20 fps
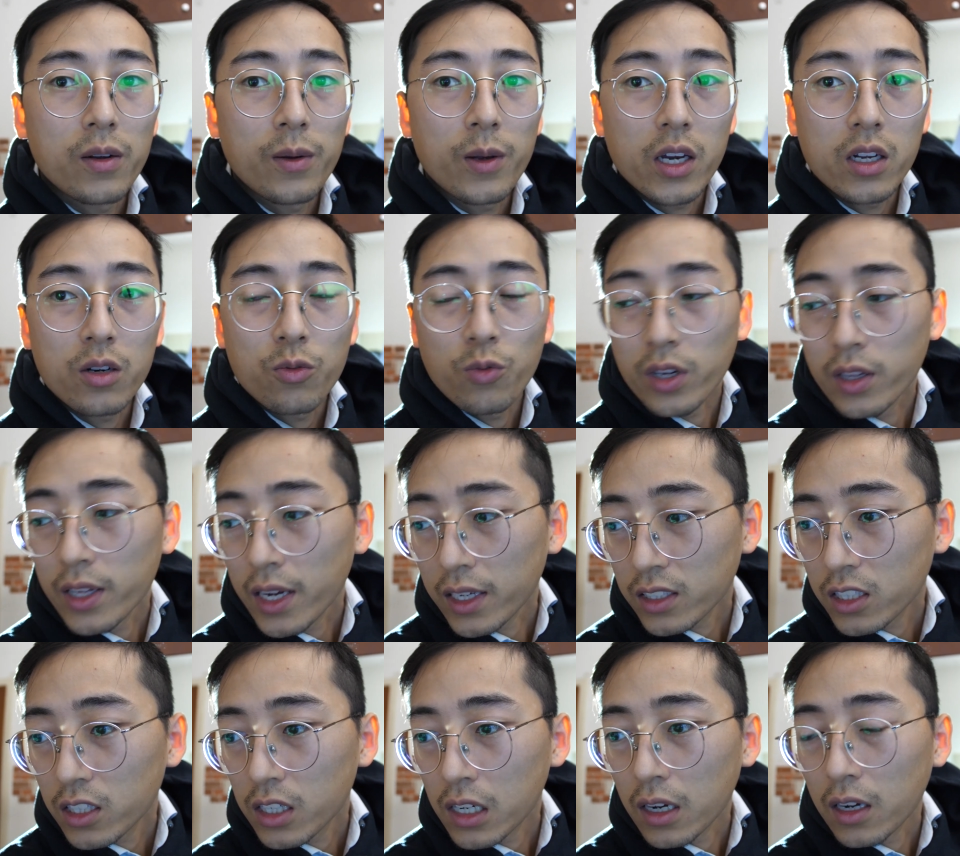Anyway,
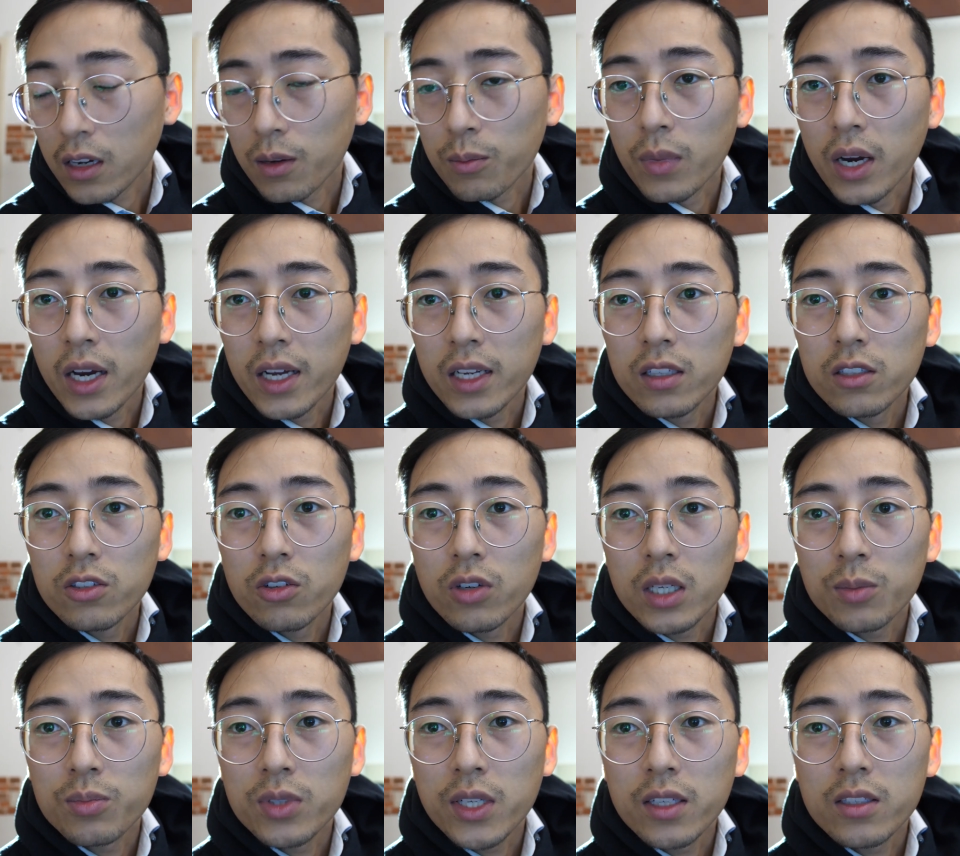that's my little
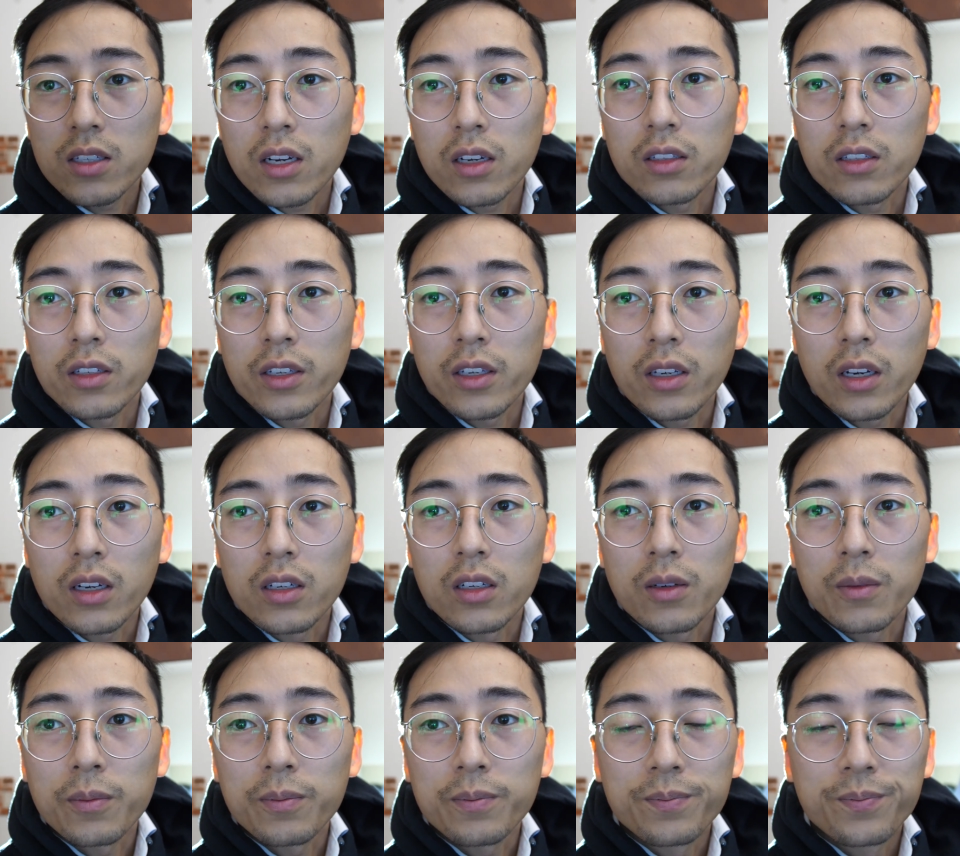update on
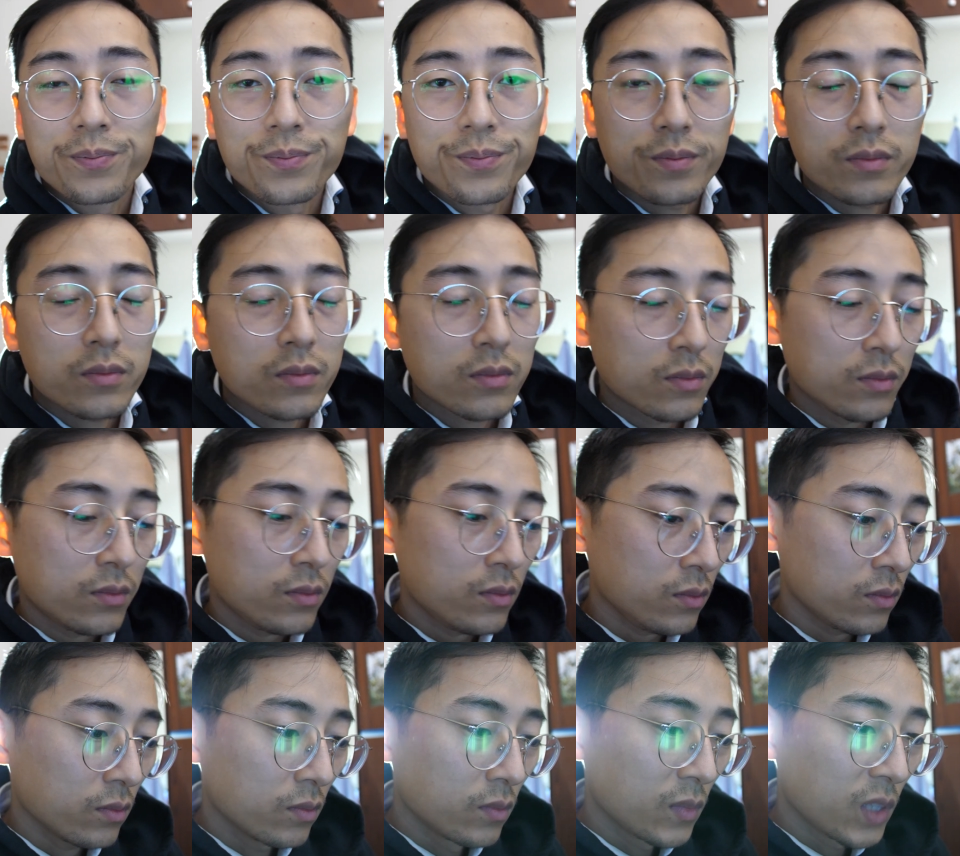the
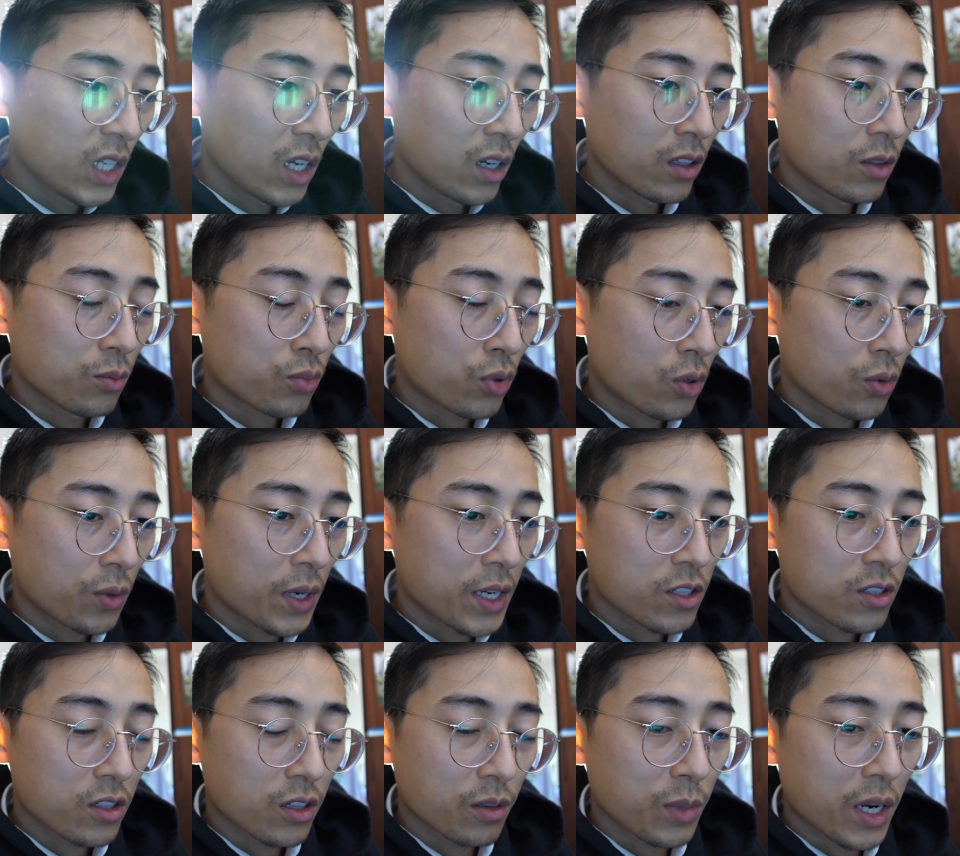
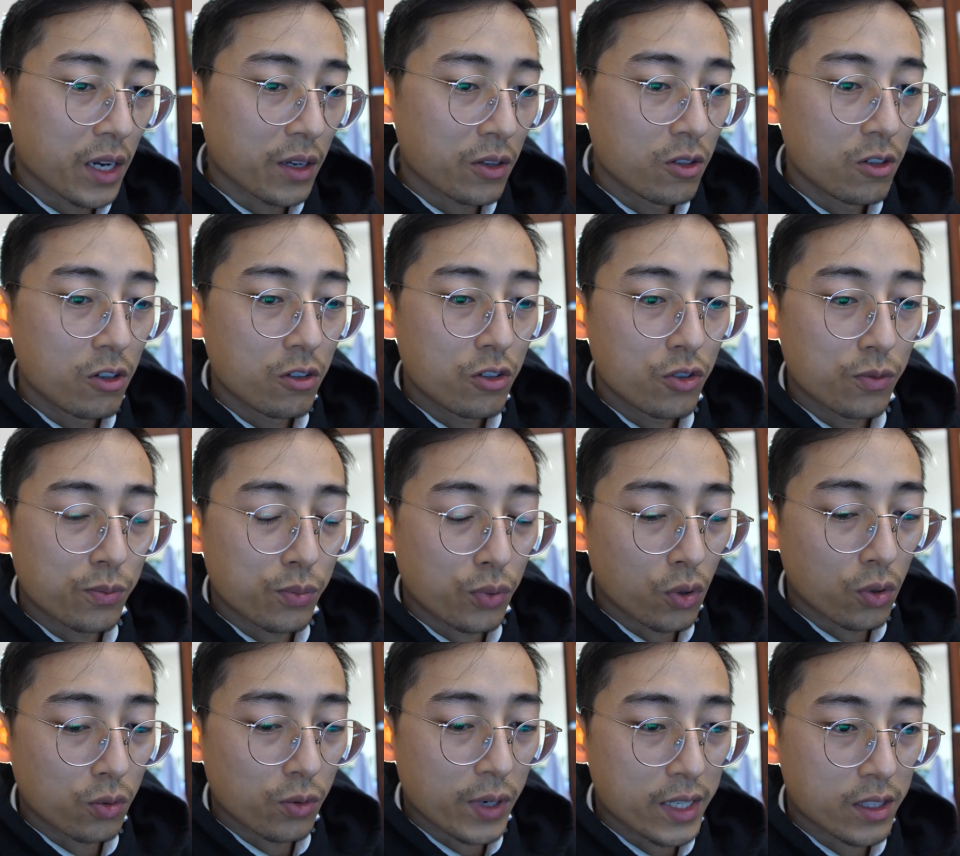progress, on my YouTube
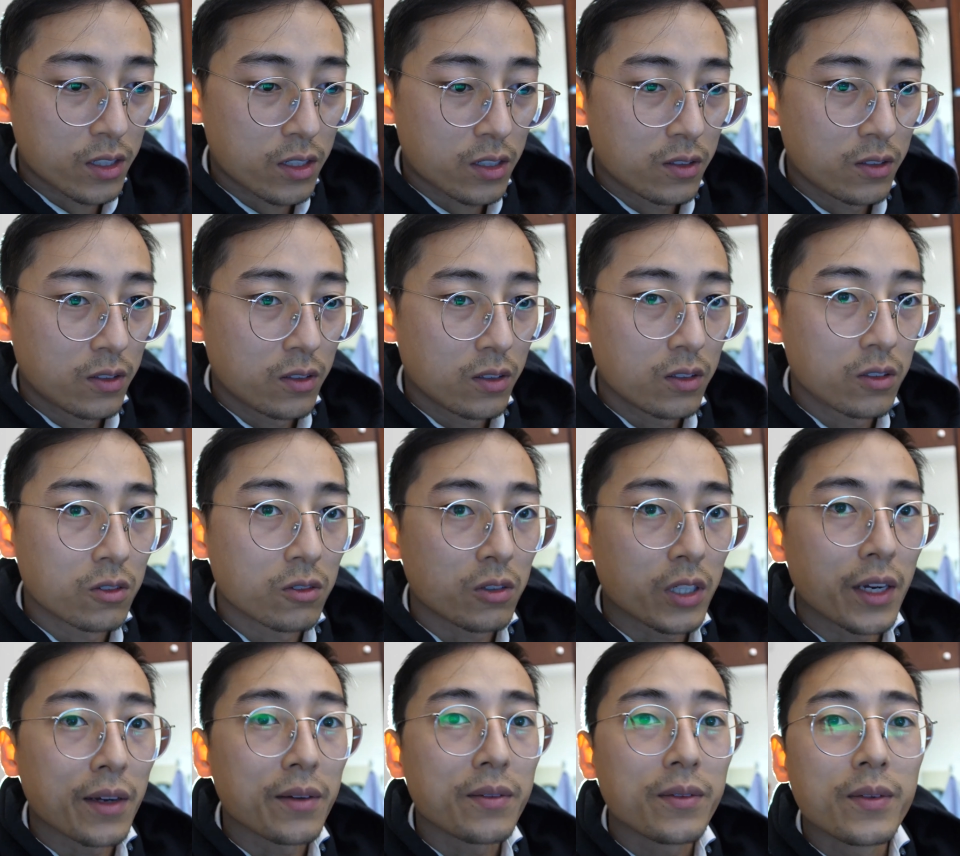progress.
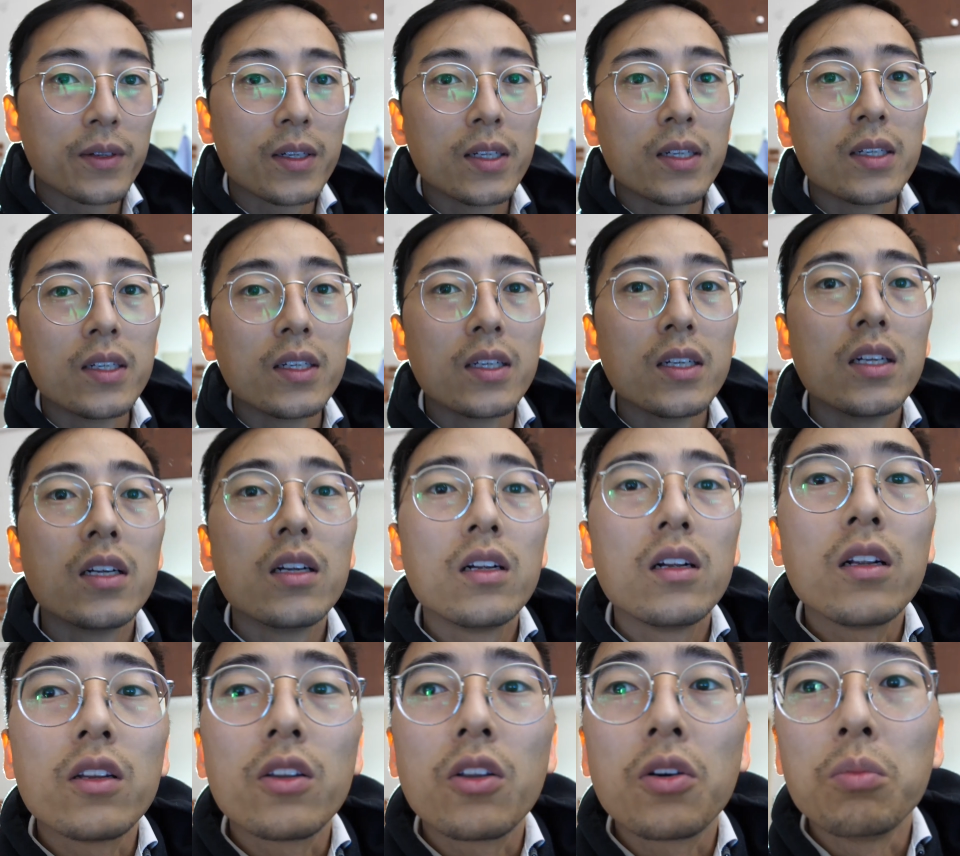Okay,
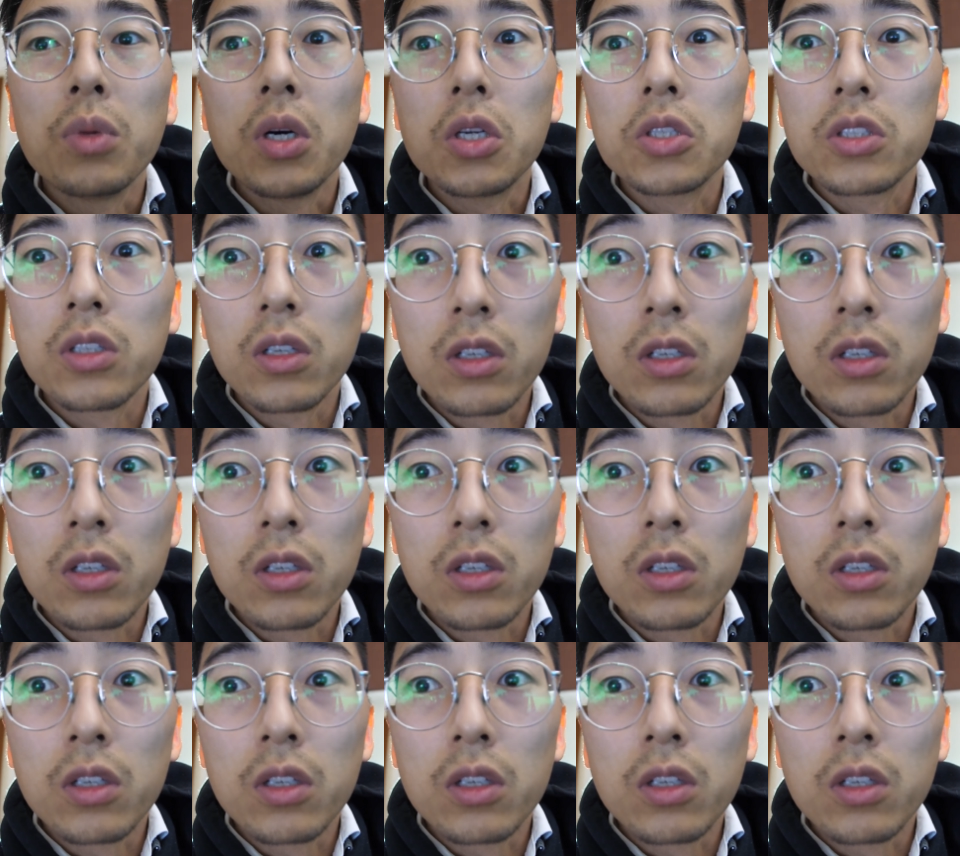not much.